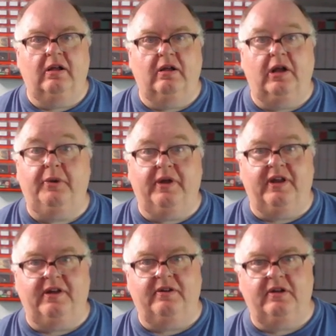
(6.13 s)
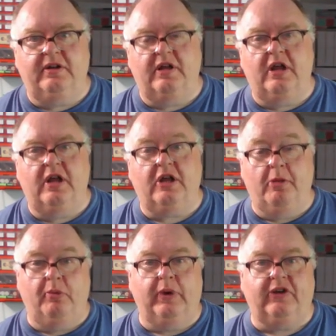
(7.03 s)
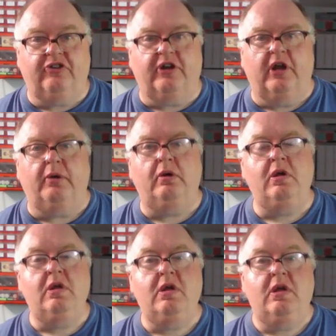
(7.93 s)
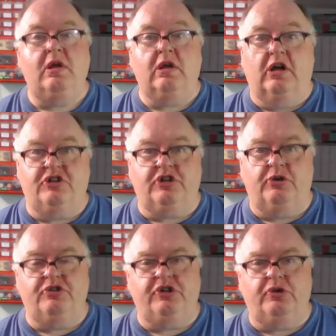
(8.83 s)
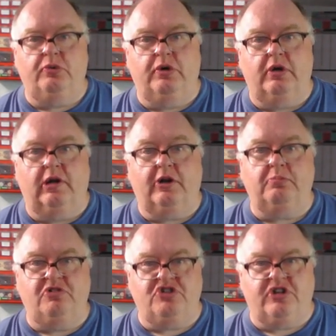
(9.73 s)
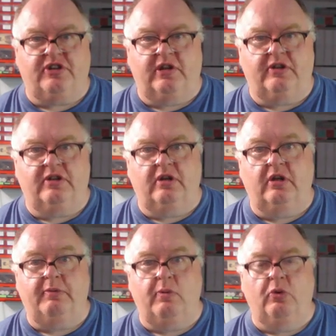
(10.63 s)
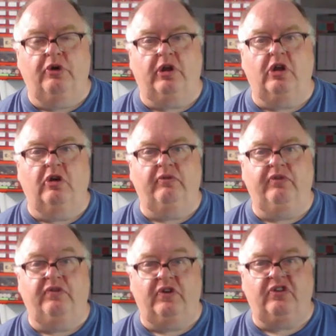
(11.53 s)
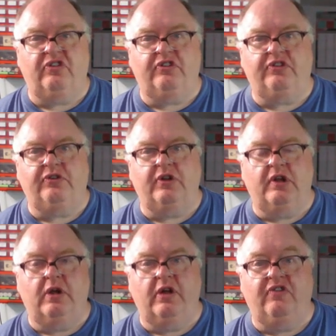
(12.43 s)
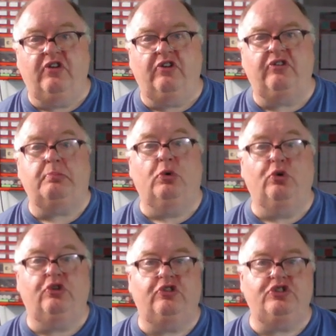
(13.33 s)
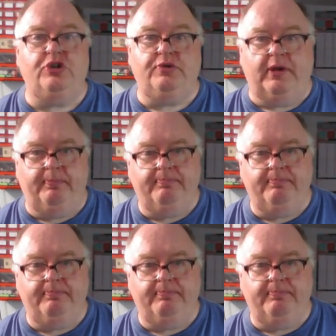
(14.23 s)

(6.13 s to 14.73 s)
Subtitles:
Hello again. A couple of weeks ago I showed you a project that I've been working on for FISTs, a FIST Morse Tutor.